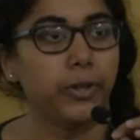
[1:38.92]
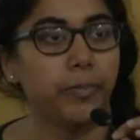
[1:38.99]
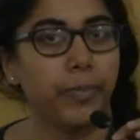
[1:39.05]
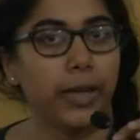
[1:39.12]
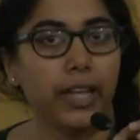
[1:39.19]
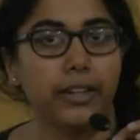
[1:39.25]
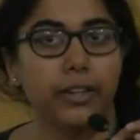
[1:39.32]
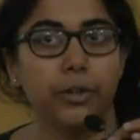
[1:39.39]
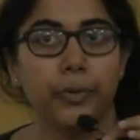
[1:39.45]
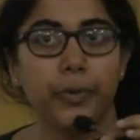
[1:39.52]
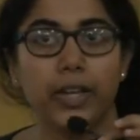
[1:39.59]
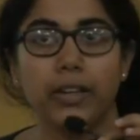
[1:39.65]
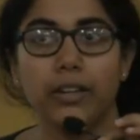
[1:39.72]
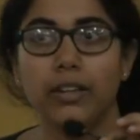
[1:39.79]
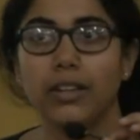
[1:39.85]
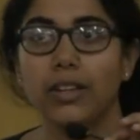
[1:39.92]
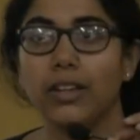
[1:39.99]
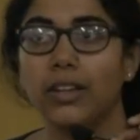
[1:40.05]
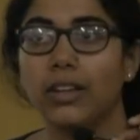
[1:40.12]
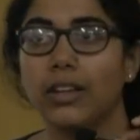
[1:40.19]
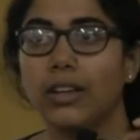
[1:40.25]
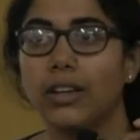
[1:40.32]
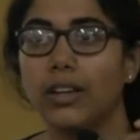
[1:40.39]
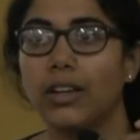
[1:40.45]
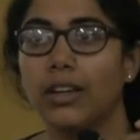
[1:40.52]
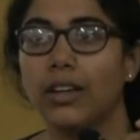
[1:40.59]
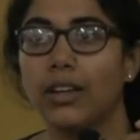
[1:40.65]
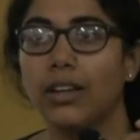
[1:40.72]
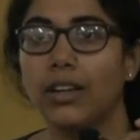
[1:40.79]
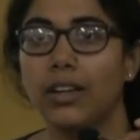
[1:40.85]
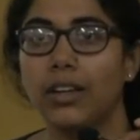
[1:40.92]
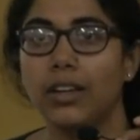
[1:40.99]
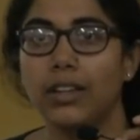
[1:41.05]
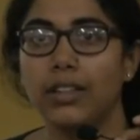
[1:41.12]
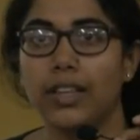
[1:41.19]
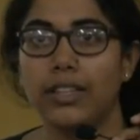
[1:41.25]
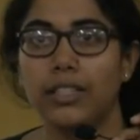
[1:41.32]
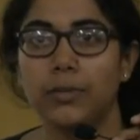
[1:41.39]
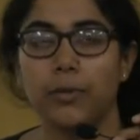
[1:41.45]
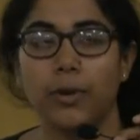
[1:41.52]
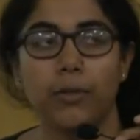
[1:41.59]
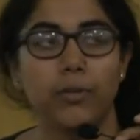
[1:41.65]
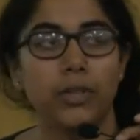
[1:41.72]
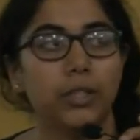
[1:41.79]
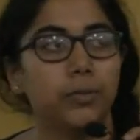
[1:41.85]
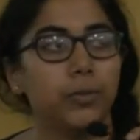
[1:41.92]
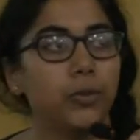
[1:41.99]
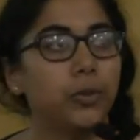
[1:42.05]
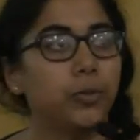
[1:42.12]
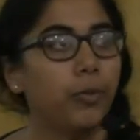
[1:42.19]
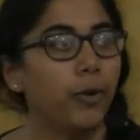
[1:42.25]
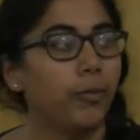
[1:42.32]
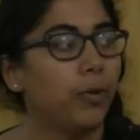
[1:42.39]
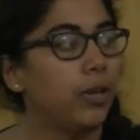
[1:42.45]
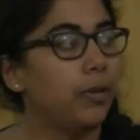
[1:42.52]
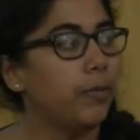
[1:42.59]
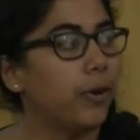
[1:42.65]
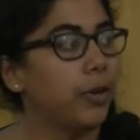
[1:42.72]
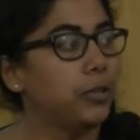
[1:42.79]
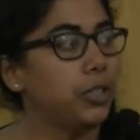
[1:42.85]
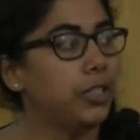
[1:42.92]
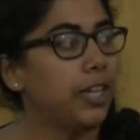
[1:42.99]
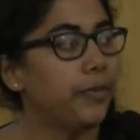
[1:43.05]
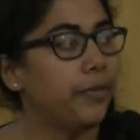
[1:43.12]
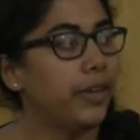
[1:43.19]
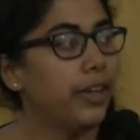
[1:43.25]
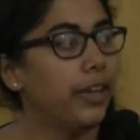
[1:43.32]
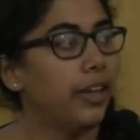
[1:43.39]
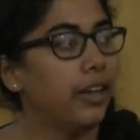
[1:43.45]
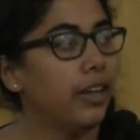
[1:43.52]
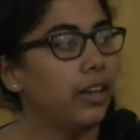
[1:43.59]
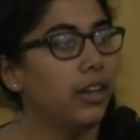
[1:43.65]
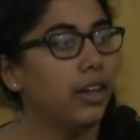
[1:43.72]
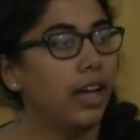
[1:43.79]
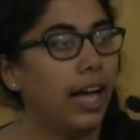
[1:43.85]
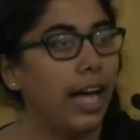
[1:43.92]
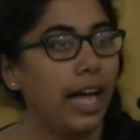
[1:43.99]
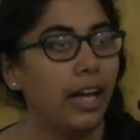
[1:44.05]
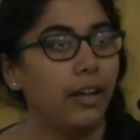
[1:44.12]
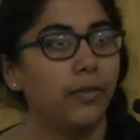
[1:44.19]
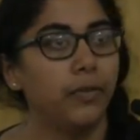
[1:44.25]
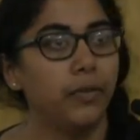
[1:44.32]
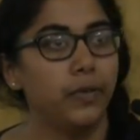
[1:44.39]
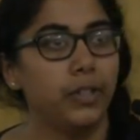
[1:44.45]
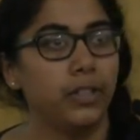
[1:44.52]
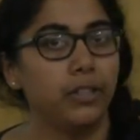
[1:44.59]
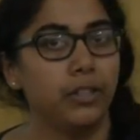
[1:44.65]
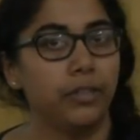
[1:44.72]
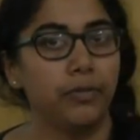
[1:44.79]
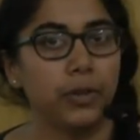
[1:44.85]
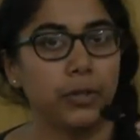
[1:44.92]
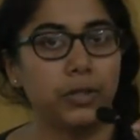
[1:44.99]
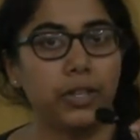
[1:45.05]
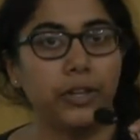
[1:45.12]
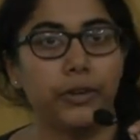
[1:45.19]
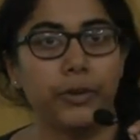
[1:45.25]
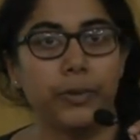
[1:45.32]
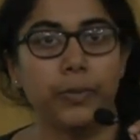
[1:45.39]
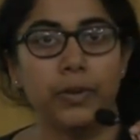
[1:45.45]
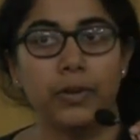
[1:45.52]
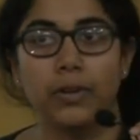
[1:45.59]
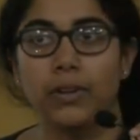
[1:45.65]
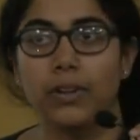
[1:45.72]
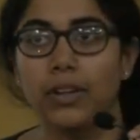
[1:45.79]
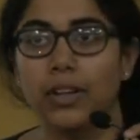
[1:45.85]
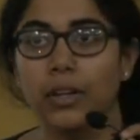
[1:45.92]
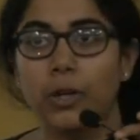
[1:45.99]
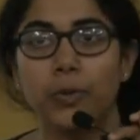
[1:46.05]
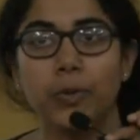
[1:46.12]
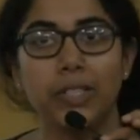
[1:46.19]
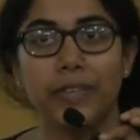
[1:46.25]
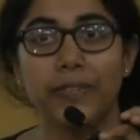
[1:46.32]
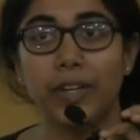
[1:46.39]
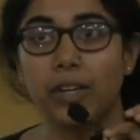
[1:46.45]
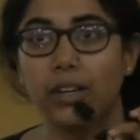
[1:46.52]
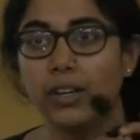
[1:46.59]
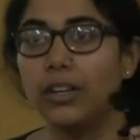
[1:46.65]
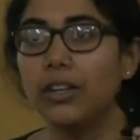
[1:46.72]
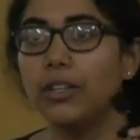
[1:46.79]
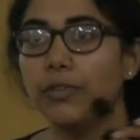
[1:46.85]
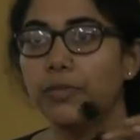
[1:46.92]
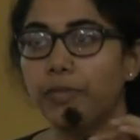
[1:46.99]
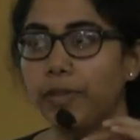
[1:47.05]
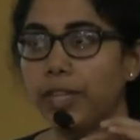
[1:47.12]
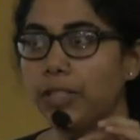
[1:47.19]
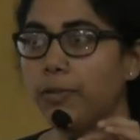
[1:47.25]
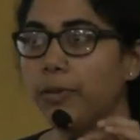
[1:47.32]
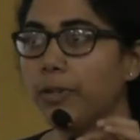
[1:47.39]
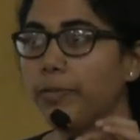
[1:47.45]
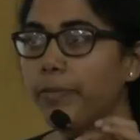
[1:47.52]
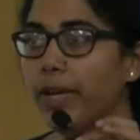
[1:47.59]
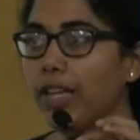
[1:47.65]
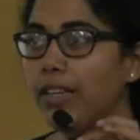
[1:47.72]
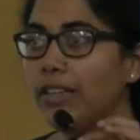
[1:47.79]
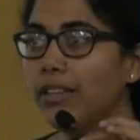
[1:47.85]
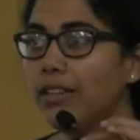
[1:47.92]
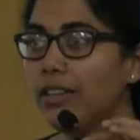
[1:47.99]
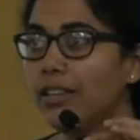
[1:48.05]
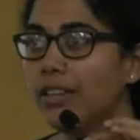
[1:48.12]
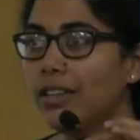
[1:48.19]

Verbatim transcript: companion over here? That is probably the most popular project that we have within the FOSSEE group. No one's ever heard of textbook companion?